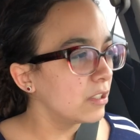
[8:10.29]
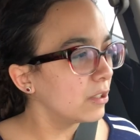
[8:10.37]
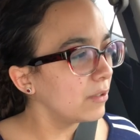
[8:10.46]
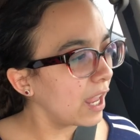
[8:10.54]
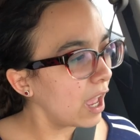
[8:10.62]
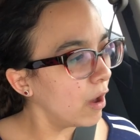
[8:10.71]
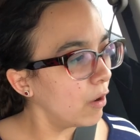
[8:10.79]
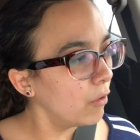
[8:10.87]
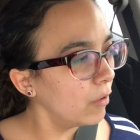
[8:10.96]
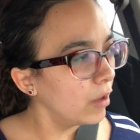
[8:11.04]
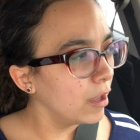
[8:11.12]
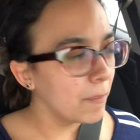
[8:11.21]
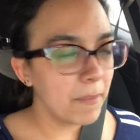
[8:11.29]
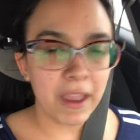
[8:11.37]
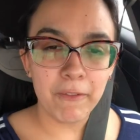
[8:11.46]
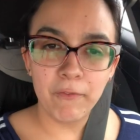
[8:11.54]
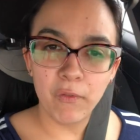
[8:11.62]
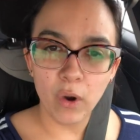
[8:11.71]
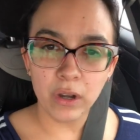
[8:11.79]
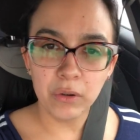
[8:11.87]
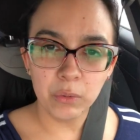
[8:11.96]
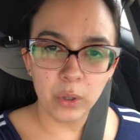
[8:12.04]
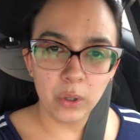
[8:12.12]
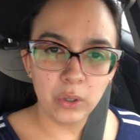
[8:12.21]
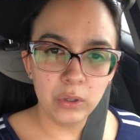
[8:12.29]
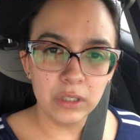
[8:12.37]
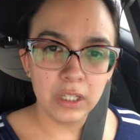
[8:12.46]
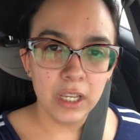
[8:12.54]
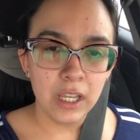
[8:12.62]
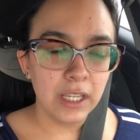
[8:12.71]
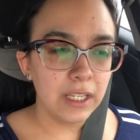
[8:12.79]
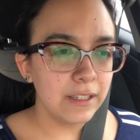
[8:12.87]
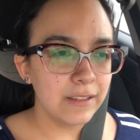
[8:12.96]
So now my 4-year-old